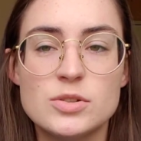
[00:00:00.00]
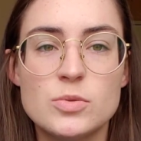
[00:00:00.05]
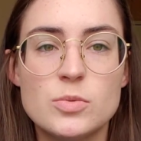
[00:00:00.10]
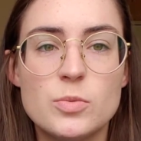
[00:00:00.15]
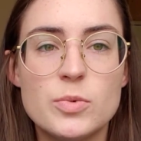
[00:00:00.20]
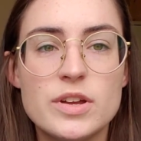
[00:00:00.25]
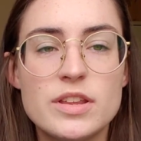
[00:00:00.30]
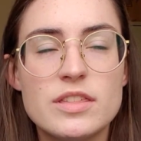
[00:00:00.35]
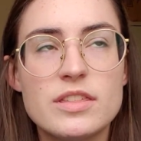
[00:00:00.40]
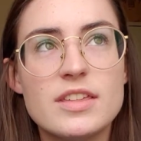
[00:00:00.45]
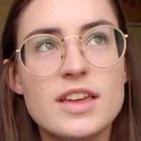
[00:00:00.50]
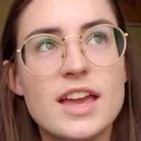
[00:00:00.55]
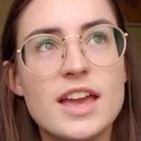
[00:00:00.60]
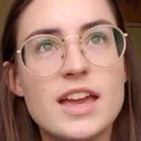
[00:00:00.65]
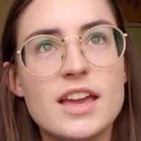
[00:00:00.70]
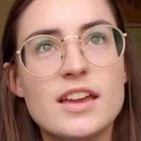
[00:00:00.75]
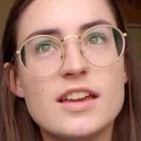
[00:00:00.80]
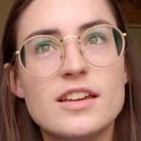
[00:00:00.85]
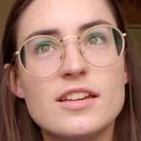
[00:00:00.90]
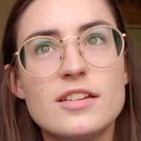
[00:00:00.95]
with
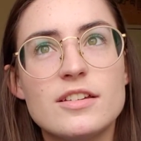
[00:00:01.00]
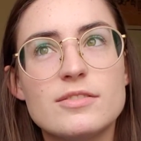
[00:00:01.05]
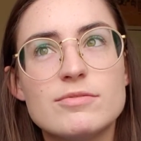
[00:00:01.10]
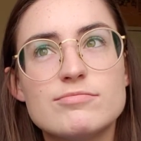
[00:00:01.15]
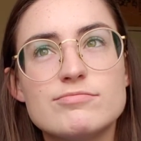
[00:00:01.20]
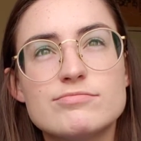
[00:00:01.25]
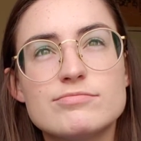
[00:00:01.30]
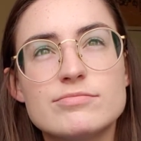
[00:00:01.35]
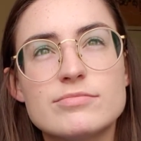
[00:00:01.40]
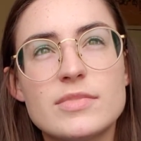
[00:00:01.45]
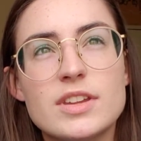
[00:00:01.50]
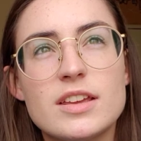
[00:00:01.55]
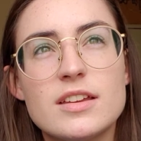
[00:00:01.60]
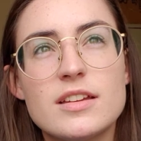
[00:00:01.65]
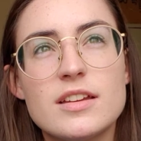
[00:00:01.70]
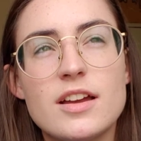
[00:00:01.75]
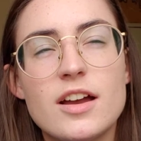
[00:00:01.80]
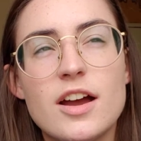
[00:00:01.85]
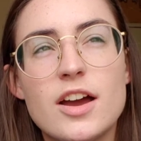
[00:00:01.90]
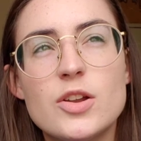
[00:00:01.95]

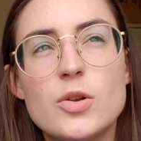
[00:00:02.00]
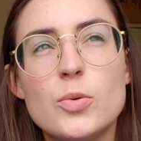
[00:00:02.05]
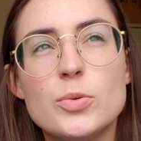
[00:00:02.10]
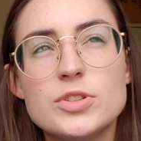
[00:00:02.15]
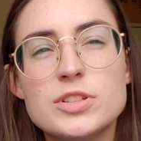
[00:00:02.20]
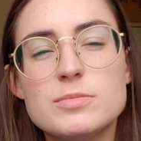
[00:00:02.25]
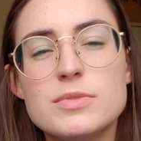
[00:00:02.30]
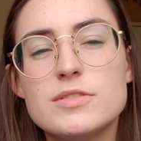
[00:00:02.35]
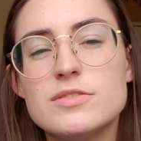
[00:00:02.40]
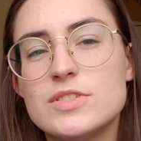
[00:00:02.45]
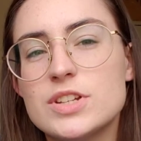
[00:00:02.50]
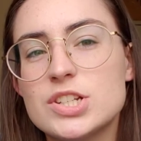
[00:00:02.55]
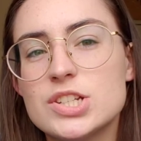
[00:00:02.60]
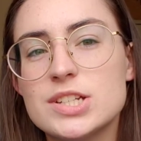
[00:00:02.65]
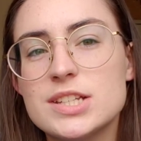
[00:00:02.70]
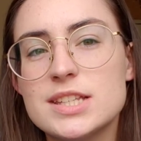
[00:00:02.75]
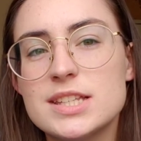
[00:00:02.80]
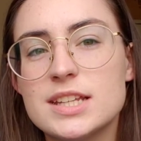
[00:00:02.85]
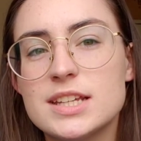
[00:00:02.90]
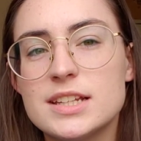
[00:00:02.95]
an ultimate
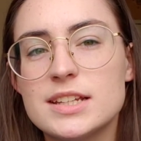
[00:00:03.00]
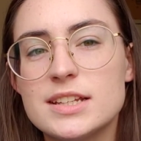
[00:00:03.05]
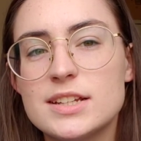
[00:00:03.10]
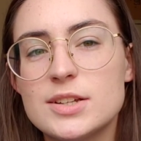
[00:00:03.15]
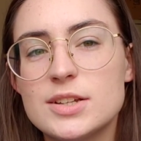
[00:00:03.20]
vision that